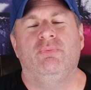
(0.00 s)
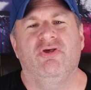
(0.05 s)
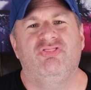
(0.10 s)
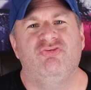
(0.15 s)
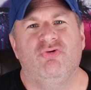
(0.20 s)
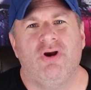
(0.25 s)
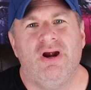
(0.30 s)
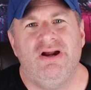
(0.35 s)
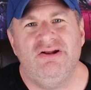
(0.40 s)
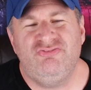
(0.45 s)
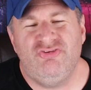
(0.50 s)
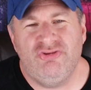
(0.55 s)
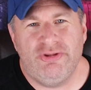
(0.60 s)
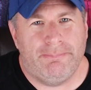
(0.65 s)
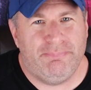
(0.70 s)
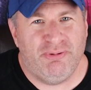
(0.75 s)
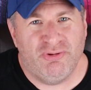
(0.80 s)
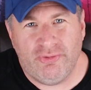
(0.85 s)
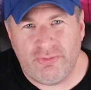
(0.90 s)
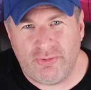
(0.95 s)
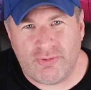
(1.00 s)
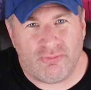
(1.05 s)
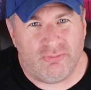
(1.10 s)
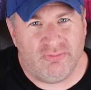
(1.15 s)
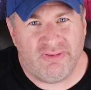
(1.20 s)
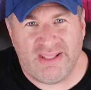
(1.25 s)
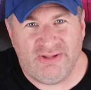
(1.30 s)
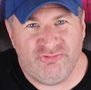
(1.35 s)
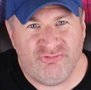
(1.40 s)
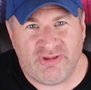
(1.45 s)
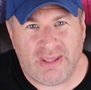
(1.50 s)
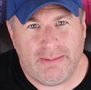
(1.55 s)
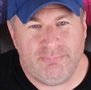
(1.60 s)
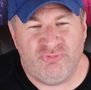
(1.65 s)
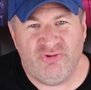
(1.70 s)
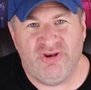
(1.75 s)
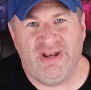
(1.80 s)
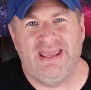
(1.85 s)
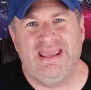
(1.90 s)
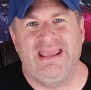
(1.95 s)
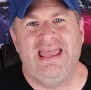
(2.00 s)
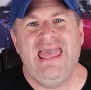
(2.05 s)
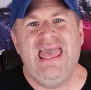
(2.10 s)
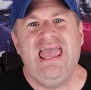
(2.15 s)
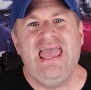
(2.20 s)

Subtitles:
with regard to the political landscape today,